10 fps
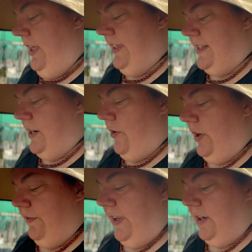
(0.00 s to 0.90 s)
that's our
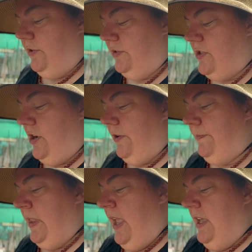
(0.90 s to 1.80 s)
only vehicle. So
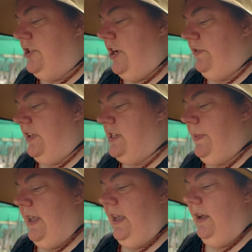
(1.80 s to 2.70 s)
generally
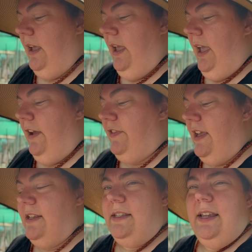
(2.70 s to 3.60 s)
speaking, if
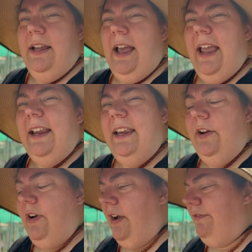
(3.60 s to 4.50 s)
there's a
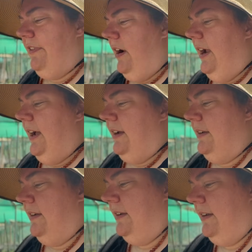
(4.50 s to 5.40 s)
near enough fire
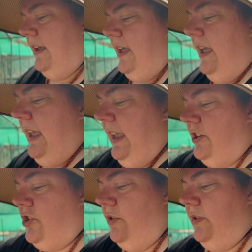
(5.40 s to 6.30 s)

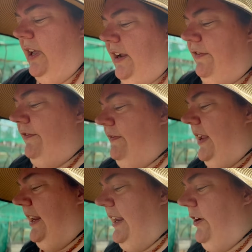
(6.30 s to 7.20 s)
issue, like a
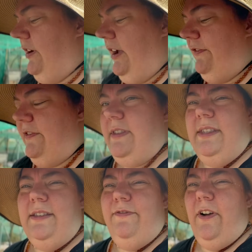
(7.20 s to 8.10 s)
near enough
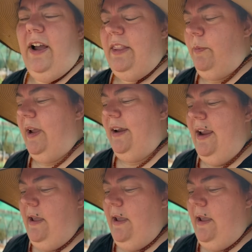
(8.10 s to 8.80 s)
fire that we're